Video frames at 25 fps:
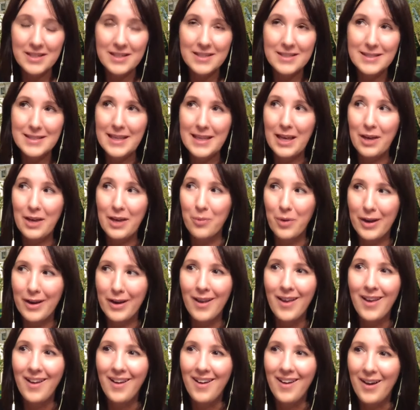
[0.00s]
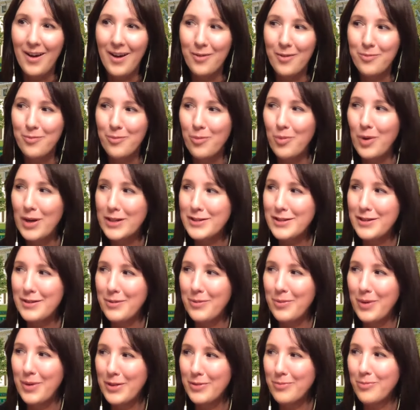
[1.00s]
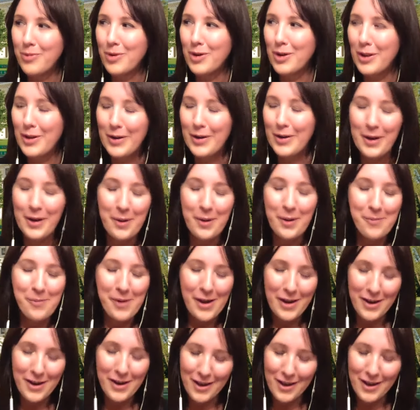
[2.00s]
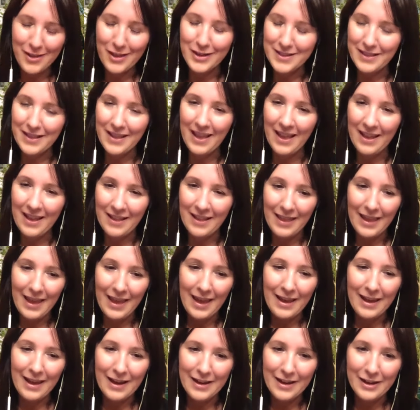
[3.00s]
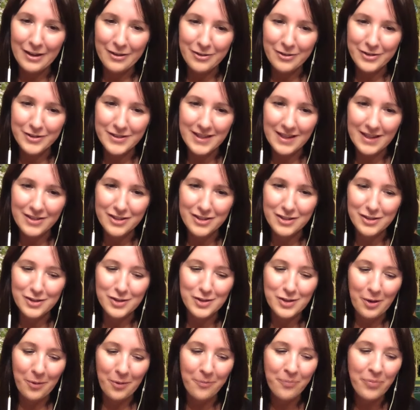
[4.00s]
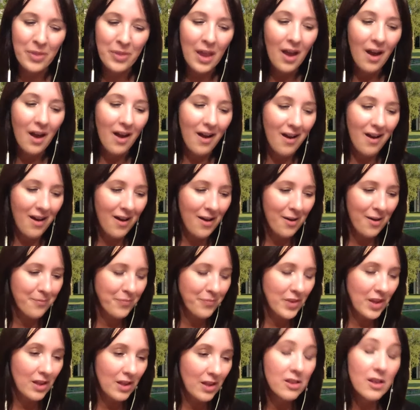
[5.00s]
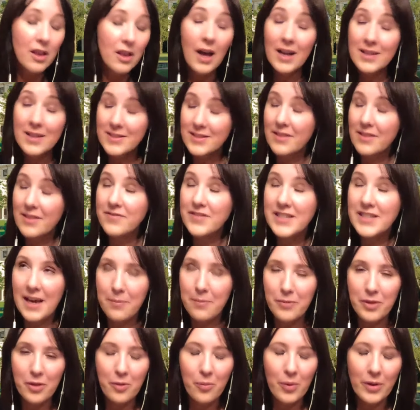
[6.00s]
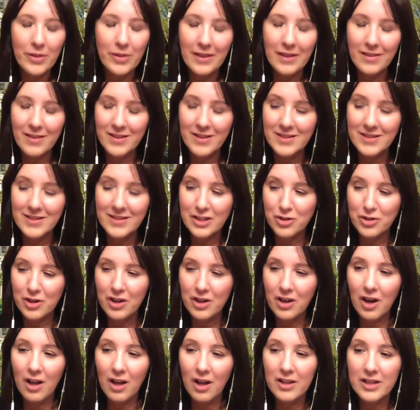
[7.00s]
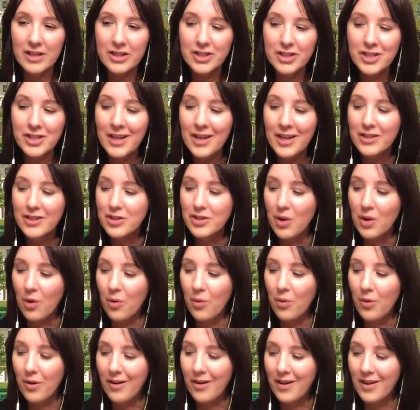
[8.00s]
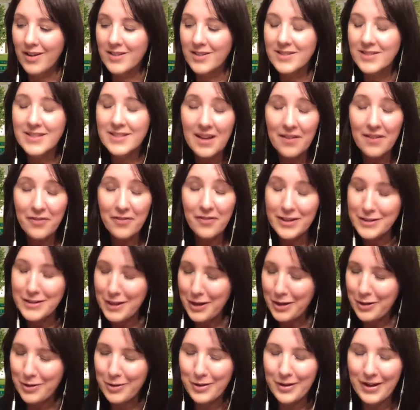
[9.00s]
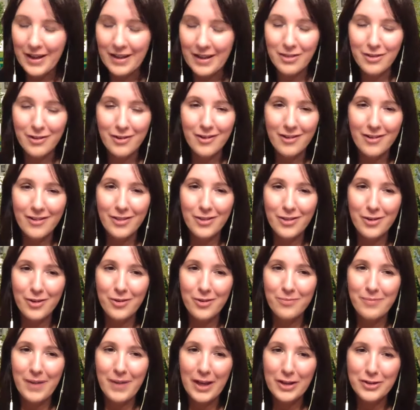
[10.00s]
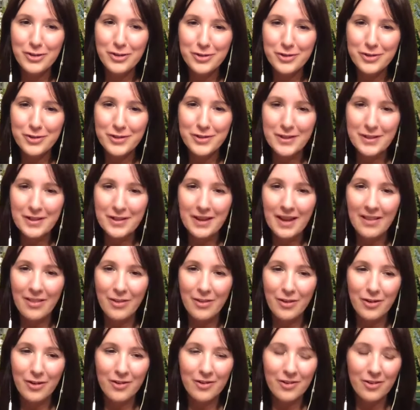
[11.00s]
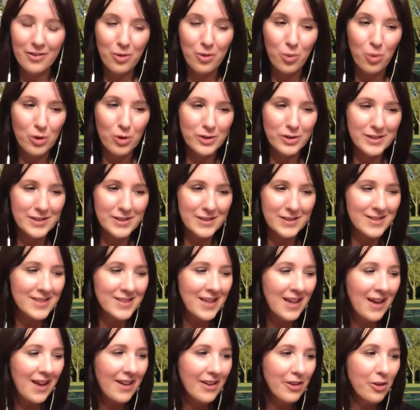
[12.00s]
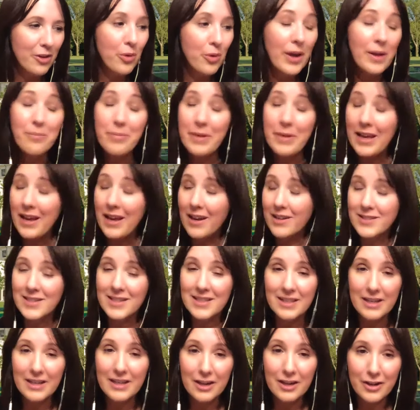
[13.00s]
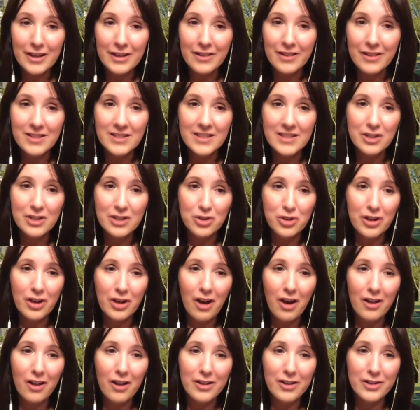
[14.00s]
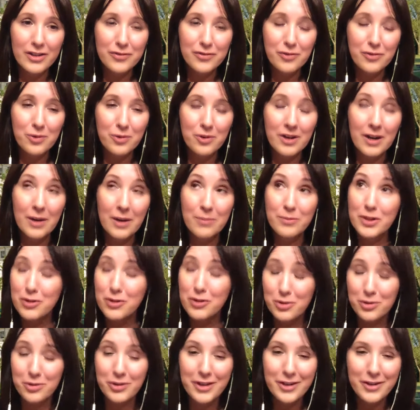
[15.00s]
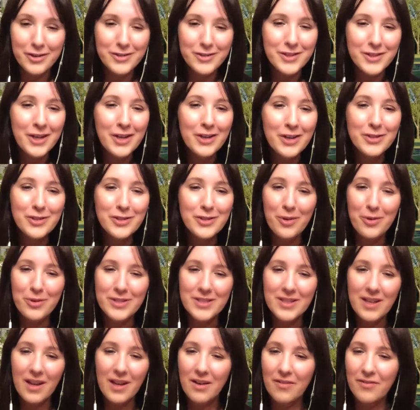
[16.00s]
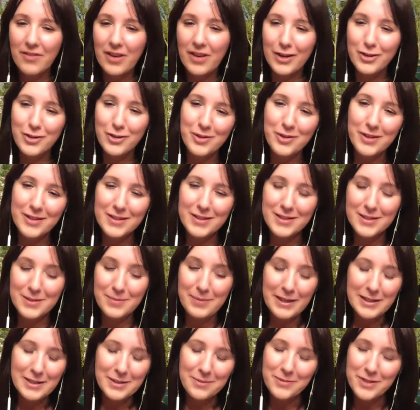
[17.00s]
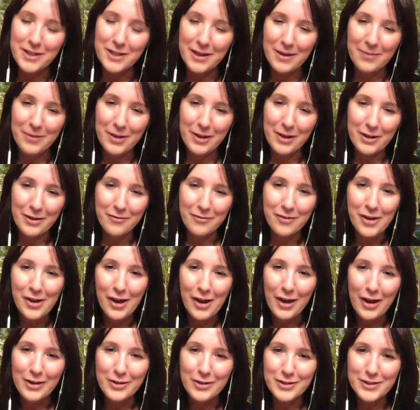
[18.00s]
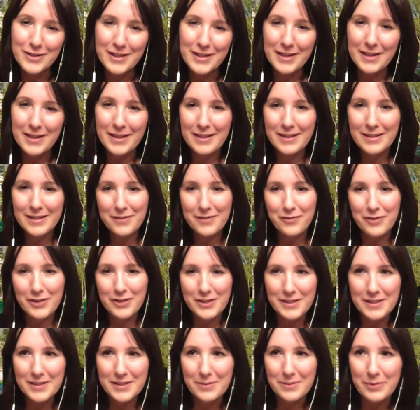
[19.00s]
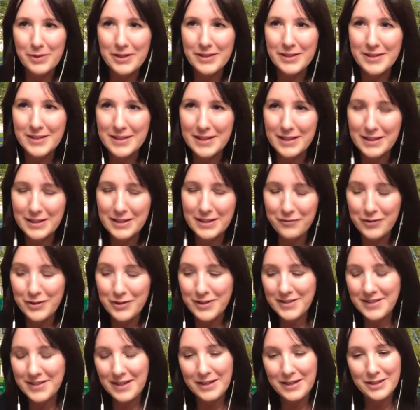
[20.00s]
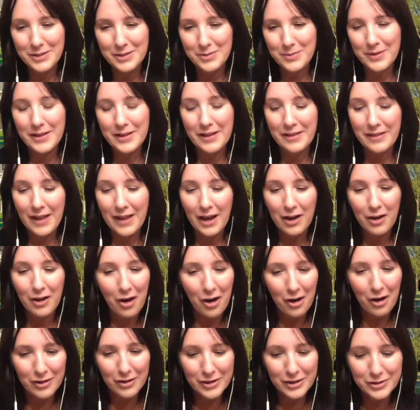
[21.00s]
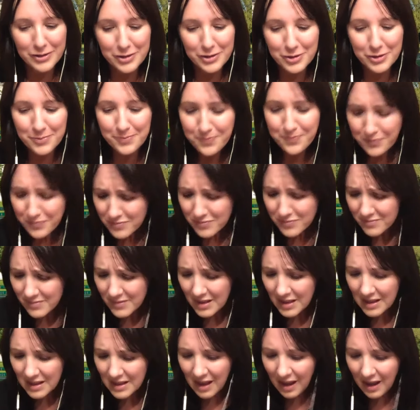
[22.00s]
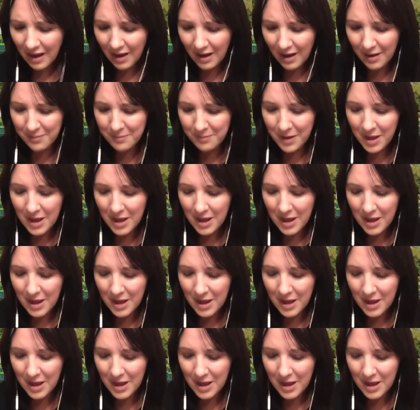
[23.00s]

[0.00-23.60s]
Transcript: in seeing what um, what to, what we're learning about ethics and the, and the AI intersection so um, lots of depth within the Dietrich College. So uh, definitely take a look at their, their majors and, and their courses. You can be undeclared in the Dietrich College for up to two years. So it's kind of nice you get to spend some time kind of understanding the different disciplines and the different studies within that college. Um,